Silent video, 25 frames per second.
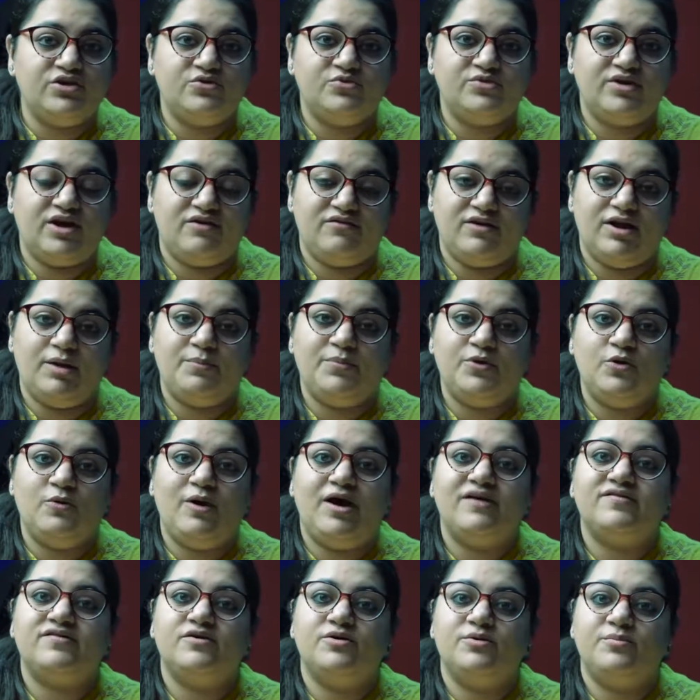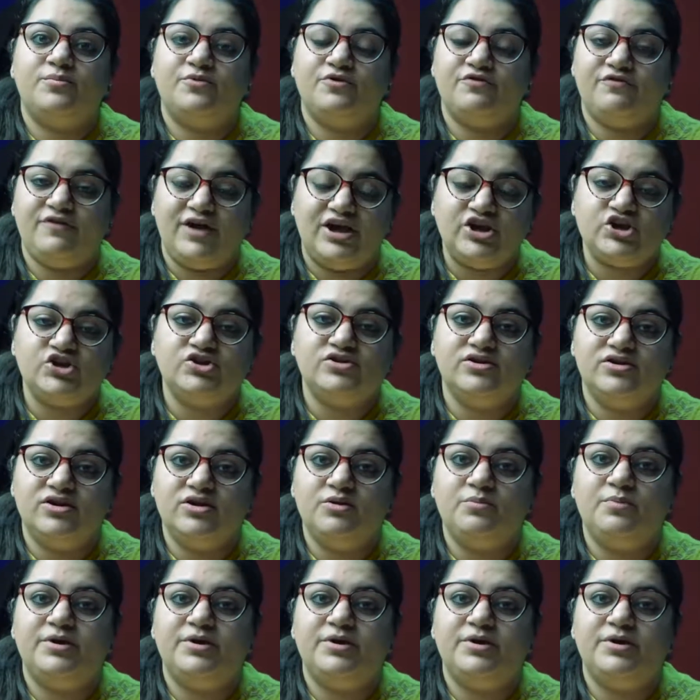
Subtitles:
to develop you as a professional,